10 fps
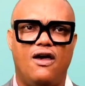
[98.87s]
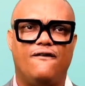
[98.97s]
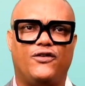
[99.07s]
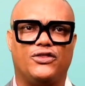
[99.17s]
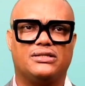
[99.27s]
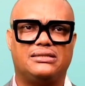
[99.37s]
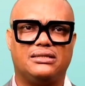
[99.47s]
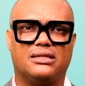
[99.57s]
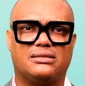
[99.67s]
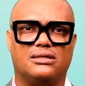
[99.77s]
for the
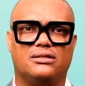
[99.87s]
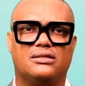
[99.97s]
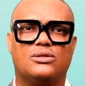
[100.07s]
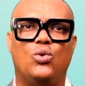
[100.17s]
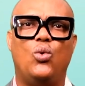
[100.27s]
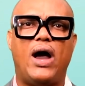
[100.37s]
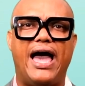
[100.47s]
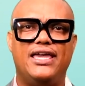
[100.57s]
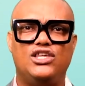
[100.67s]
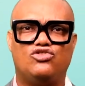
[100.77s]
citizens who
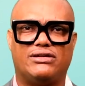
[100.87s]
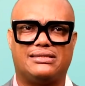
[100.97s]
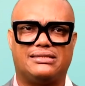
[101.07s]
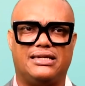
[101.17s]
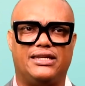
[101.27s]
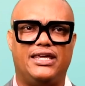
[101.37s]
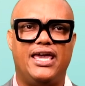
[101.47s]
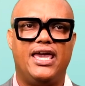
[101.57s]
are interested